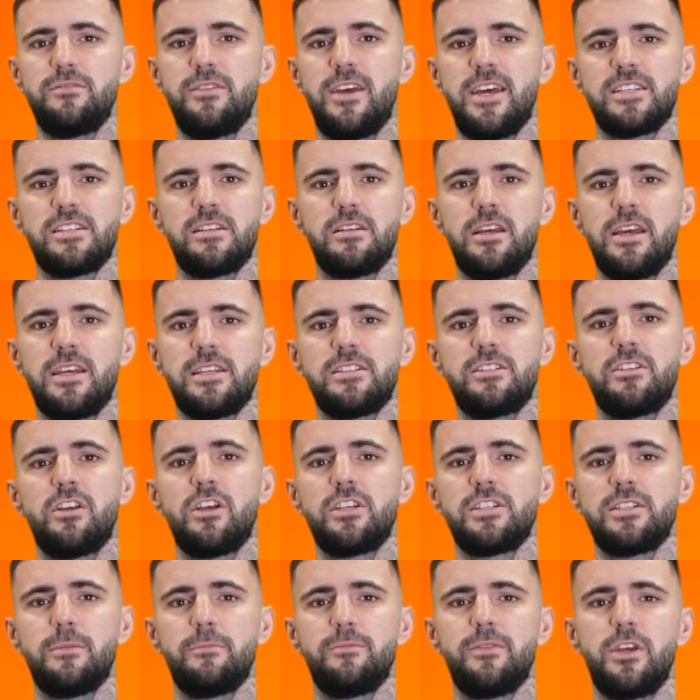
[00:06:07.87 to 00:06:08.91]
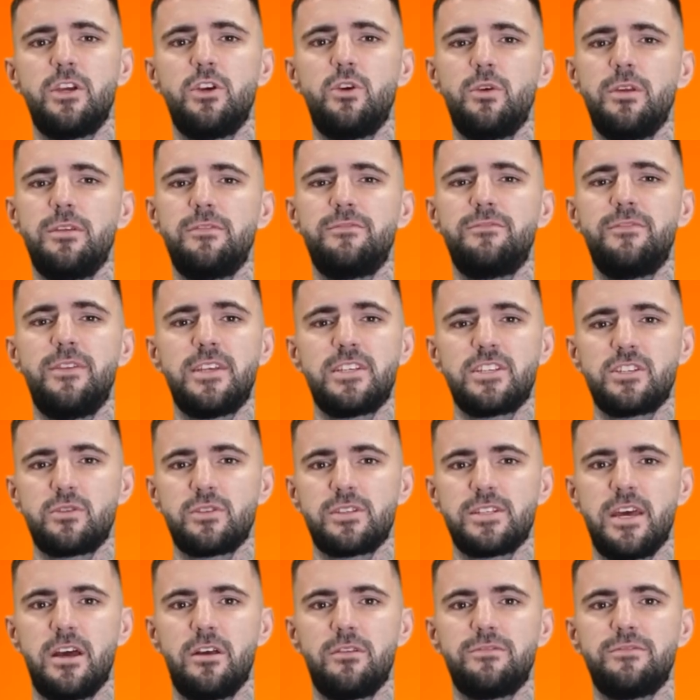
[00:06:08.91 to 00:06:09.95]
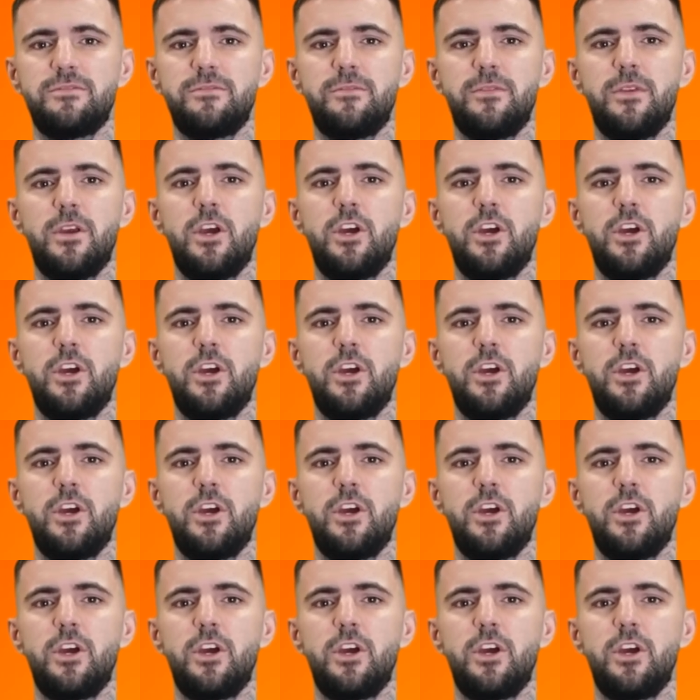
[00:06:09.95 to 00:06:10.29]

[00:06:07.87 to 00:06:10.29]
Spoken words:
vessel is not something you can fix yourself.